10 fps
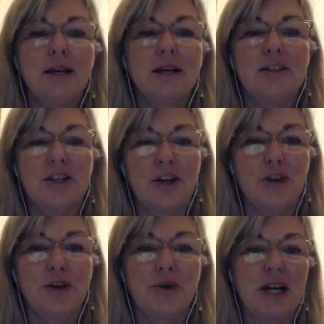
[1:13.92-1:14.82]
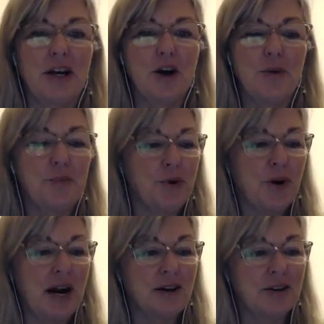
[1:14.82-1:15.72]
So you'll get a lot more
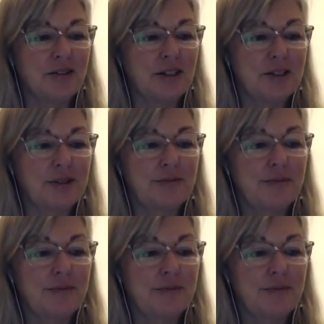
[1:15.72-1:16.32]
out of it.